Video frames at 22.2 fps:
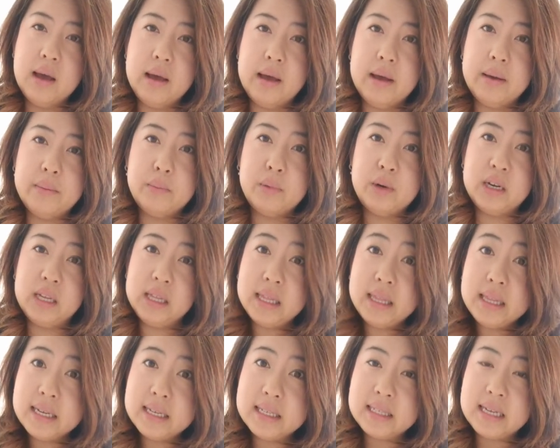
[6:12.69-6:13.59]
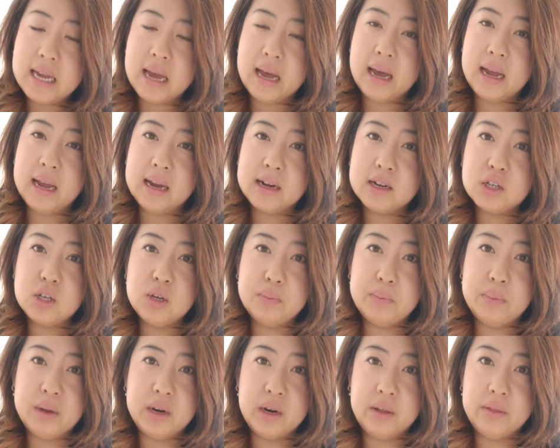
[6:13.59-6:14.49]
One of the things that I
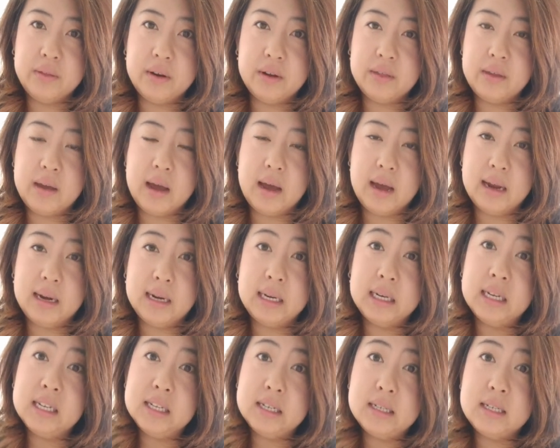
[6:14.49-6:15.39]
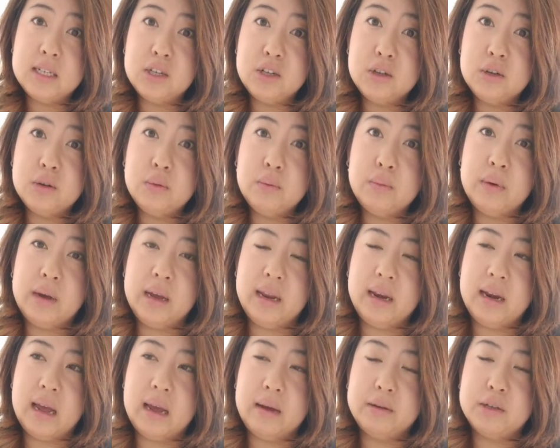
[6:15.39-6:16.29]
actually put on there that I needed to do
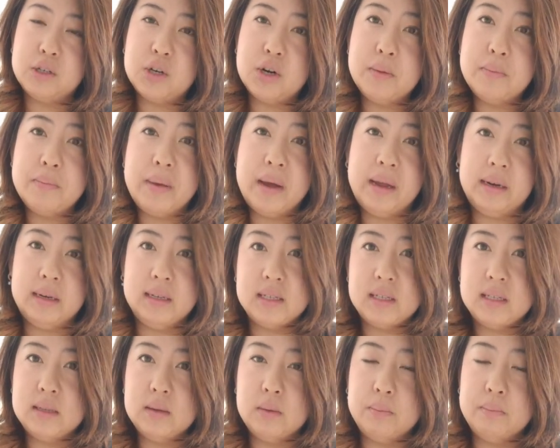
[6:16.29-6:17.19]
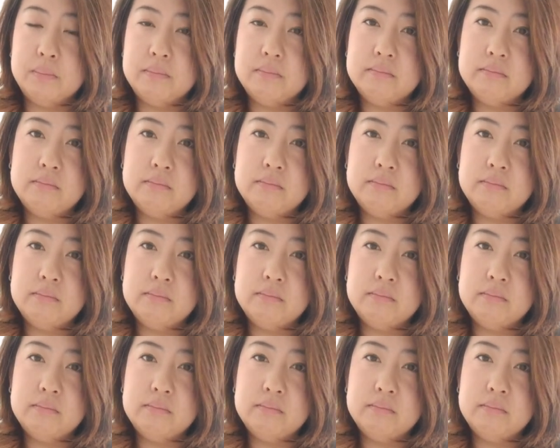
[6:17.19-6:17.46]
when I was trying to balance the